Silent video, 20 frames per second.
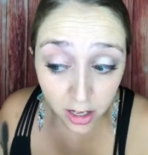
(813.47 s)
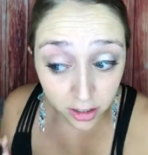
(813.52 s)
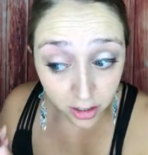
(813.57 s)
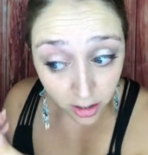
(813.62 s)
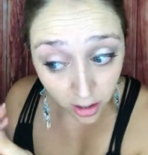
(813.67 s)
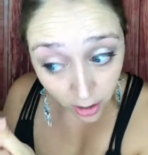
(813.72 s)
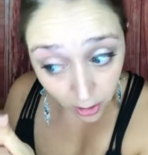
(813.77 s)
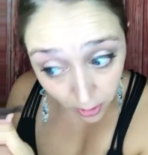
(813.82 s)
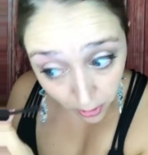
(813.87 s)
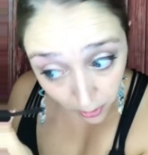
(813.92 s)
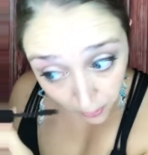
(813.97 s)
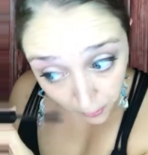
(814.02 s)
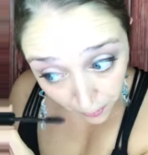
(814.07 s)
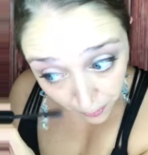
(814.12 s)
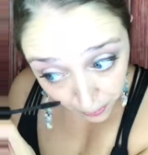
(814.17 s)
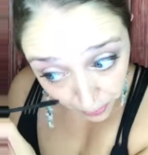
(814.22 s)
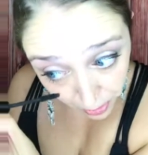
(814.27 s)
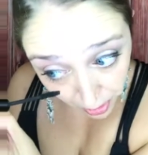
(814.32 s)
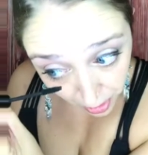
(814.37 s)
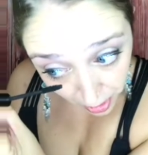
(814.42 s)
So
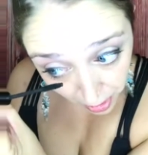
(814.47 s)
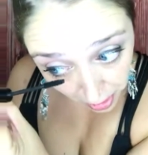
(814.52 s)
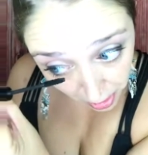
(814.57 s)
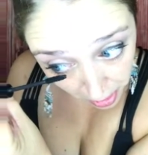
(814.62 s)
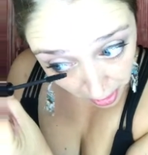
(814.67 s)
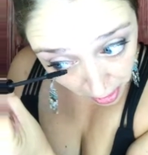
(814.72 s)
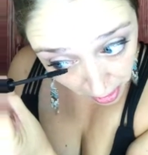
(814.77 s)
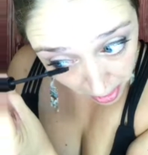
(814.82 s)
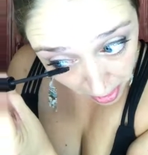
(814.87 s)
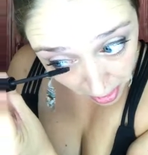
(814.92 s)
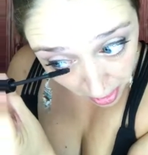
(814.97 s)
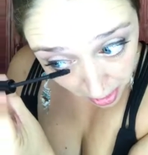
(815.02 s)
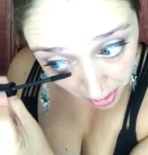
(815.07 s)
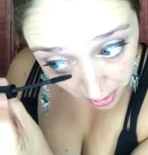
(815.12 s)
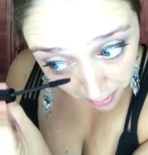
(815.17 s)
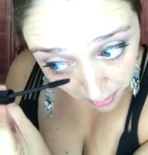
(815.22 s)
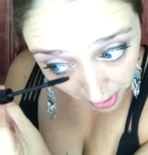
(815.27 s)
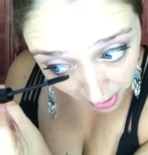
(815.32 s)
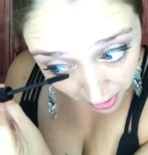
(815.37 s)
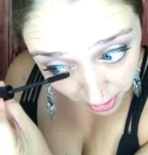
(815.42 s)

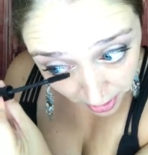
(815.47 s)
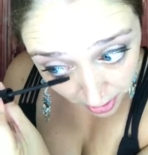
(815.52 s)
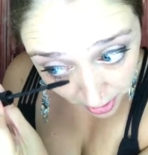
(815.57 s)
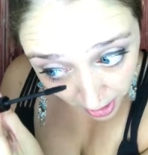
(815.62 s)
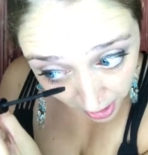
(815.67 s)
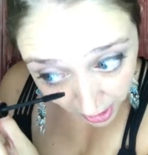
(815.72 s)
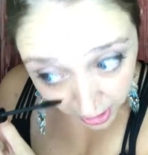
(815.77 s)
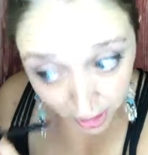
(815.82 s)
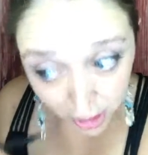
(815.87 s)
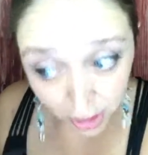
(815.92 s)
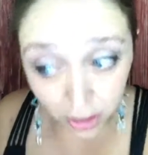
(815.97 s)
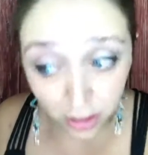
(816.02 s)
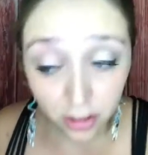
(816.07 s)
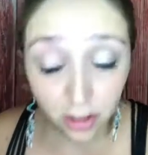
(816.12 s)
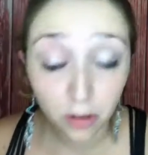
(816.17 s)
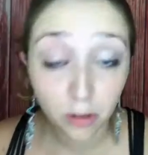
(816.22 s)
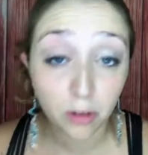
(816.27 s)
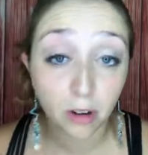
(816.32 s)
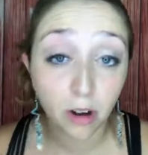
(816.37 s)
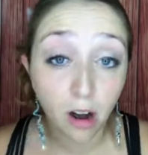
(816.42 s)
it makes your lashes
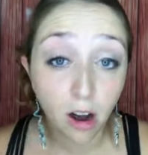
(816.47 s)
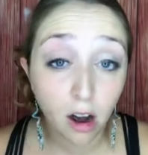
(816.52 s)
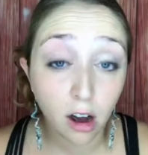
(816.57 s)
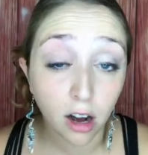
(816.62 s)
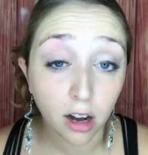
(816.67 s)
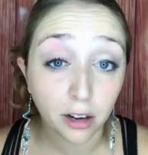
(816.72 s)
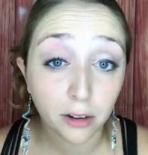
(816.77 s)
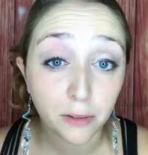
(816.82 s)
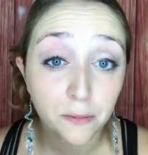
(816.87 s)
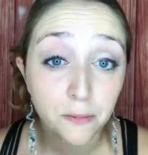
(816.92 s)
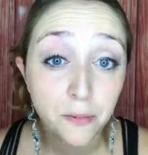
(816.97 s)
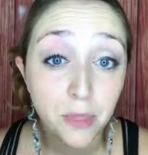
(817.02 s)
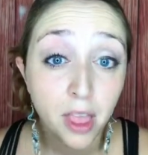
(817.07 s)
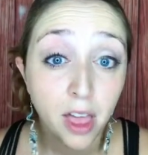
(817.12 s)
so long